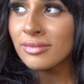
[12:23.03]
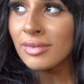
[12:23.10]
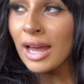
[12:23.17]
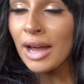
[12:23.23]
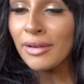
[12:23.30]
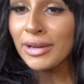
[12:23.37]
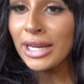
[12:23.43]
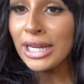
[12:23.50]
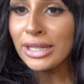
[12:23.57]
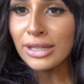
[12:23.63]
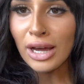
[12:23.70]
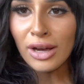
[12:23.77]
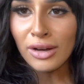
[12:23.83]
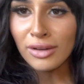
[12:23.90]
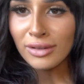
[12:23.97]
How would he
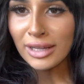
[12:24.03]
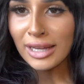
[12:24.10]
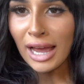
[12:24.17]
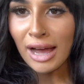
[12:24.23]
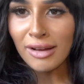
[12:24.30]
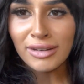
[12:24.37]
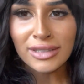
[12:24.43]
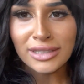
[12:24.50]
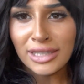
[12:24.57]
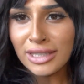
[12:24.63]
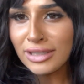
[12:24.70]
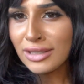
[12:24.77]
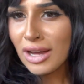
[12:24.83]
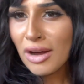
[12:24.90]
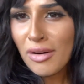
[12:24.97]
know? Like, how does he
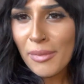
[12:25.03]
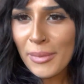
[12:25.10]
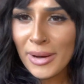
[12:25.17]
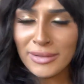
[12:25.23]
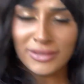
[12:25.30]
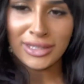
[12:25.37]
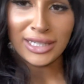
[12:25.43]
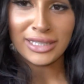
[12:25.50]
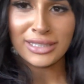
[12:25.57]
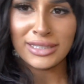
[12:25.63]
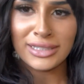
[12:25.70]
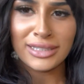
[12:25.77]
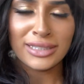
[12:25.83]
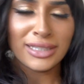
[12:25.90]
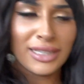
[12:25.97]
know about this?
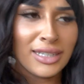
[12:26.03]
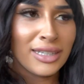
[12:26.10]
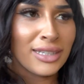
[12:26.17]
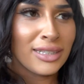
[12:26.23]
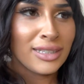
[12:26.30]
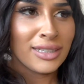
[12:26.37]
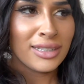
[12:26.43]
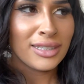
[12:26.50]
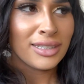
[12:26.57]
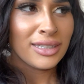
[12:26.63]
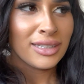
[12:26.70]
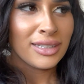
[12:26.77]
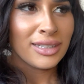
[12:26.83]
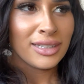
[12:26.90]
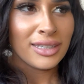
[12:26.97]

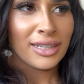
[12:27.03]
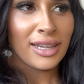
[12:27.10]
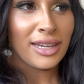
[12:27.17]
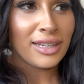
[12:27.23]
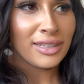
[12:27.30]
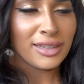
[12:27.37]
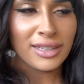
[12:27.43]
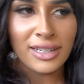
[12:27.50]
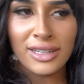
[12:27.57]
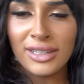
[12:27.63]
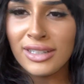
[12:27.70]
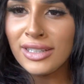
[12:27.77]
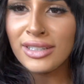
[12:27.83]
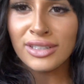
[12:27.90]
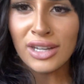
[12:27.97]
He
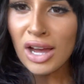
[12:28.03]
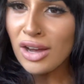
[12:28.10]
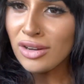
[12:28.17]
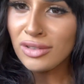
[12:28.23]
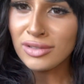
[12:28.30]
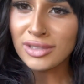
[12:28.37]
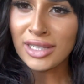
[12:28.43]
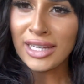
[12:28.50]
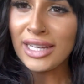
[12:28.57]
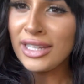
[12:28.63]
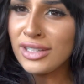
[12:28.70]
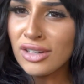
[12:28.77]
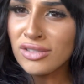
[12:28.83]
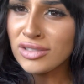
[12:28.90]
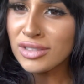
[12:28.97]
literally knows. Like, he
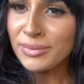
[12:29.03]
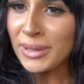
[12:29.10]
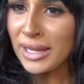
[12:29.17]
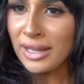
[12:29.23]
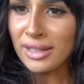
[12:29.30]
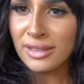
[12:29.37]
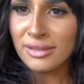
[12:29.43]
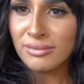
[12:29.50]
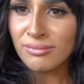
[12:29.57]
knows me.